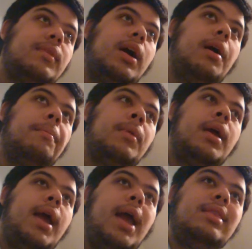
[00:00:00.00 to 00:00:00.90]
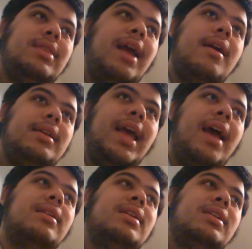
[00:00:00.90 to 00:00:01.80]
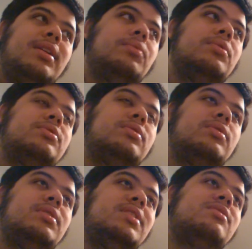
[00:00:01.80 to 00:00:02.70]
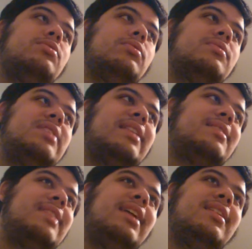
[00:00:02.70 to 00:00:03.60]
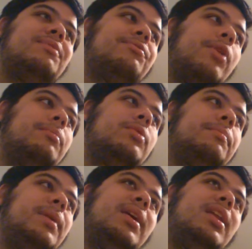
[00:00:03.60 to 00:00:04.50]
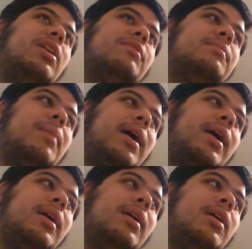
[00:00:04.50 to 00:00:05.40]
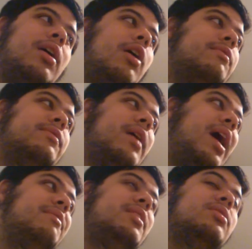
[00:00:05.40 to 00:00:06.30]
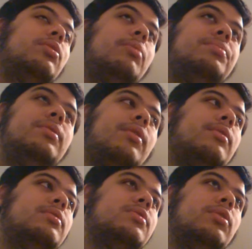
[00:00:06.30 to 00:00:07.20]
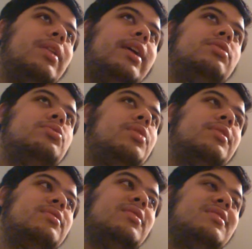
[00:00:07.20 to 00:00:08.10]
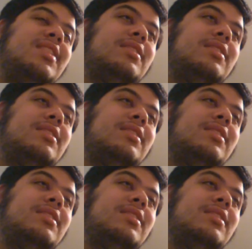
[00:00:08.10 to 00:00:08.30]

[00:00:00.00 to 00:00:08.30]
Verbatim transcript: um, and there, yeah, there was the, these tools that dated from the beginning of my of having the computer. So like 2000,